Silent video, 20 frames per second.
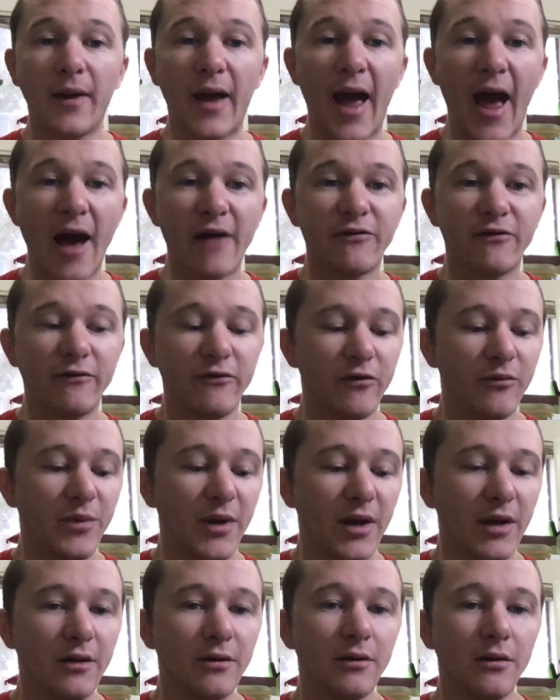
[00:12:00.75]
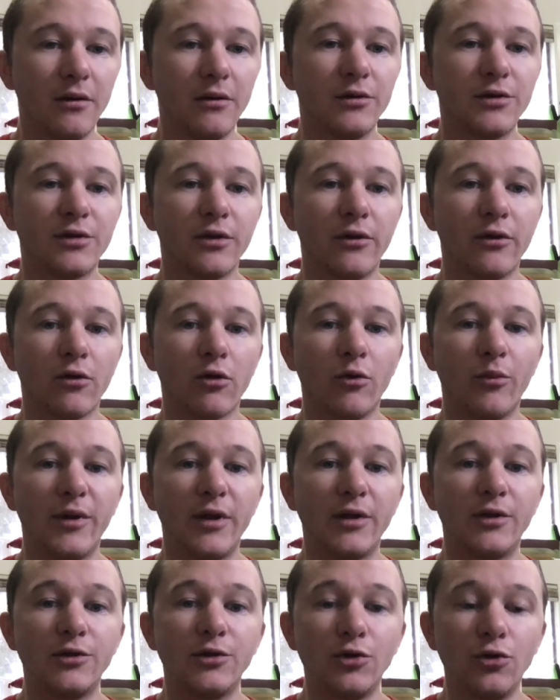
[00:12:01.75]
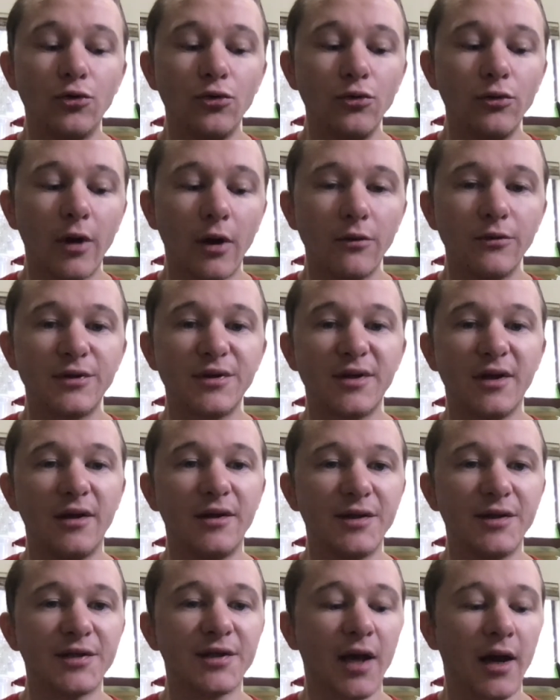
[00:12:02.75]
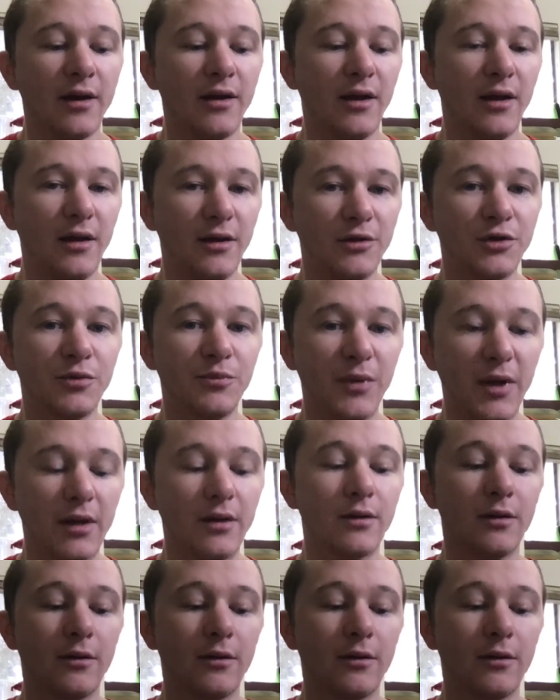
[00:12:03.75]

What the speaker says: half of a beat, so there will be 2 notes inside each beat.